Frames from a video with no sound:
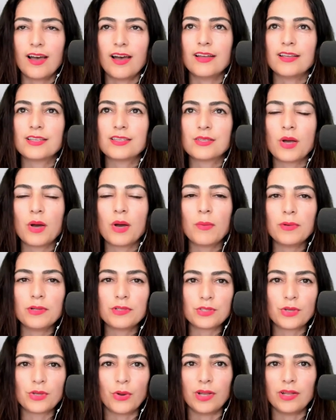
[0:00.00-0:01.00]
so
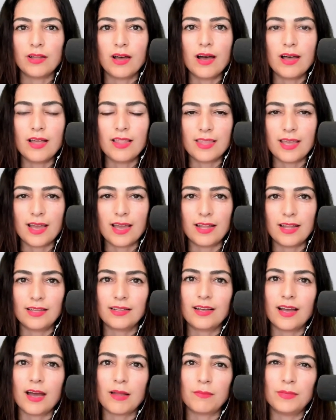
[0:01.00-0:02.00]
much going on that
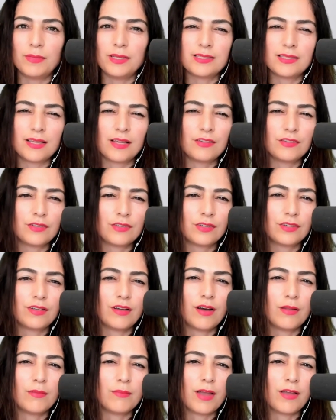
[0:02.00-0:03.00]
it got me centered
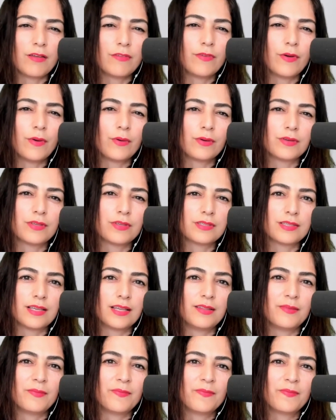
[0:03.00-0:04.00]
on my focus
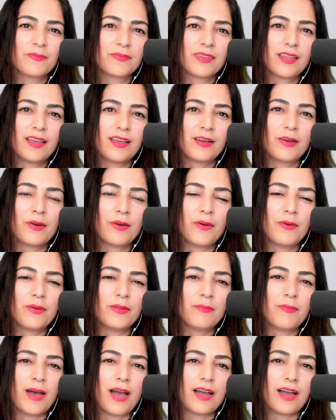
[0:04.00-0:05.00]
and
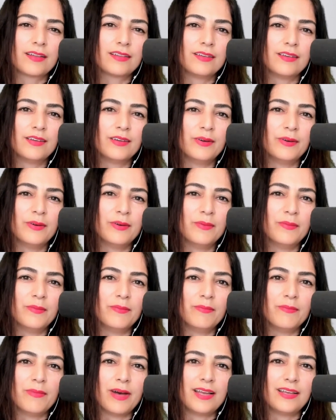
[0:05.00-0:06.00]
going back to
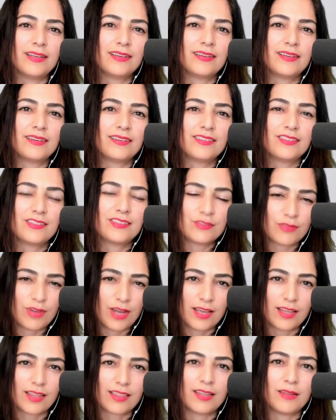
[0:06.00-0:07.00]
my
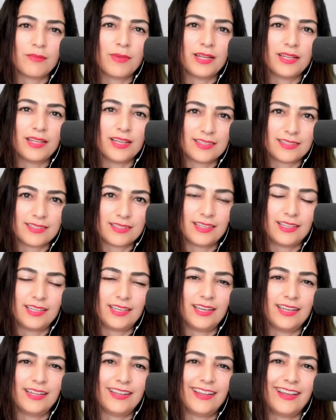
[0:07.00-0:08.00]
strength and my
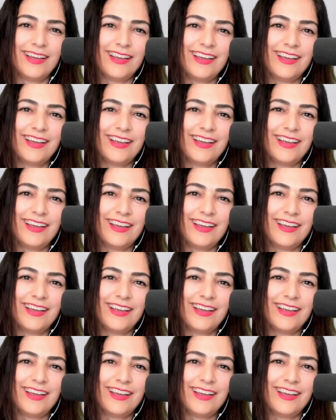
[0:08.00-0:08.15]
destiny and,